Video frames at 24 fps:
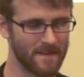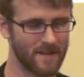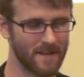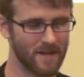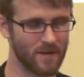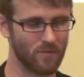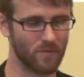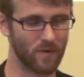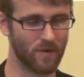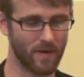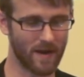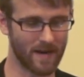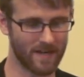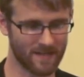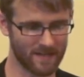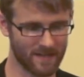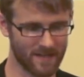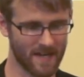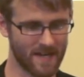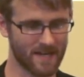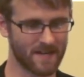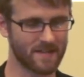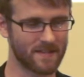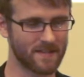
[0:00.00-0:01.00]
we write to
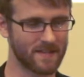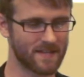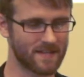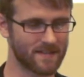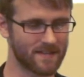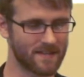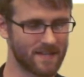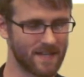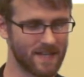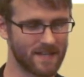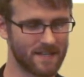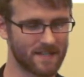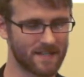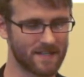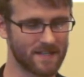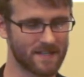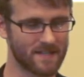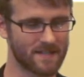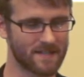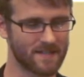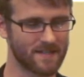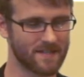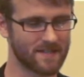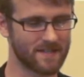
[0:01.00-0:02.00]
the end of
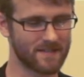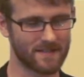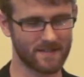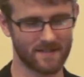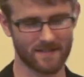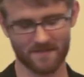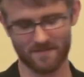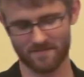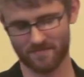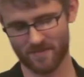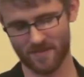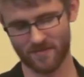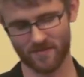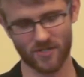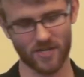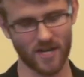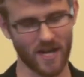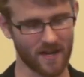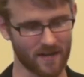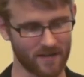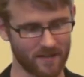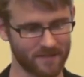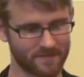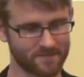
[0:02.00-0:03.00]
the
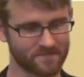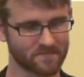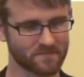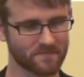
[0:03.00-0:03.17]
channel,